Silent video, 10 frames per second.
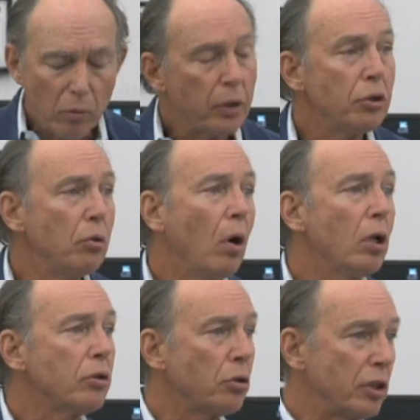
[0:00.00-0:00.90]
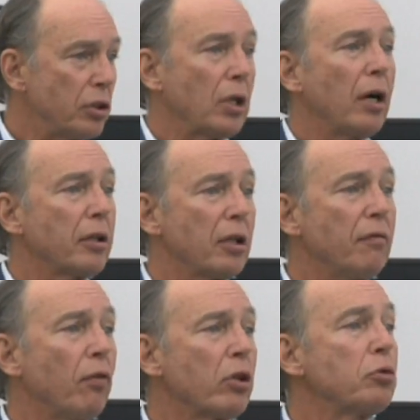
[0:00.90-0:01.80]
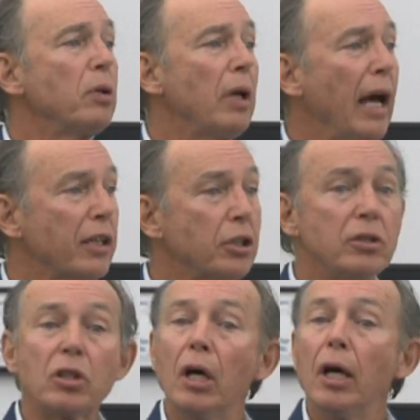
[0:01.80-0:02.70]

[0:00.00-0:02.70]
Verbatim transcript: when you all do these targeted enforcement actions,